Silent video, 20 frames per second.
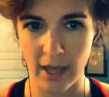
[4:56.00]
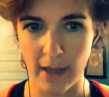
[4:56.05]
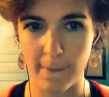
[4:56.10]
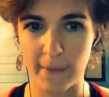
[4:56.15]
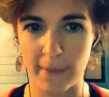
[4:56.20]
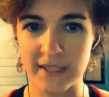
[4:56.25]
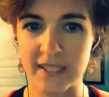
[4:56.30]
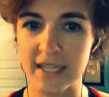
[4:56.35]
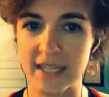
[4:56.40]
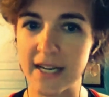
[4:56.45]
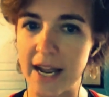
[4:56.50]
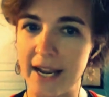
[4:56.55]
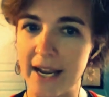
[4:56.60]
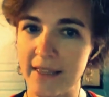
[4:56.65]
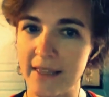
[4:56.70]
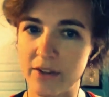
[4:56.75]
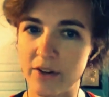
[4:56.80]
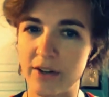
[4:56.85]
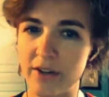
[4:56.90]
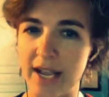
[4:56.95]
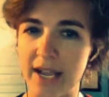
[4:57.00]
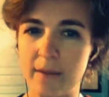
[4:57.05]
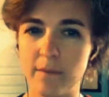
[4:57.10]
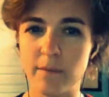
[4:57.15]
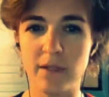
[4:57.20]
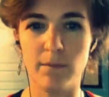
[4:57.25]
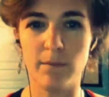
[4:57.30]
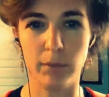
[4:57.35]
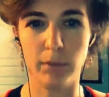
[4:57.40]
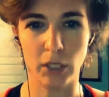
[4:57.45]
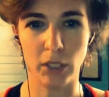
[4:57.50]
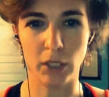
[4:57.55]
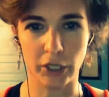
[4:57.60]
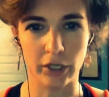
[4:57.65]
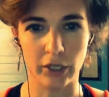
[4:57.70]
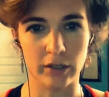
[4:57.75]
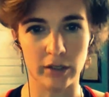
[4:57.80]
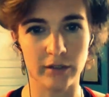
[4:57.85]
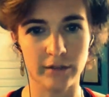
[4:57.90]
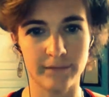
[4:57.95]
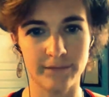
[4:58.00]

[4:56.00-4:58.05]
But tonight, their names blurred.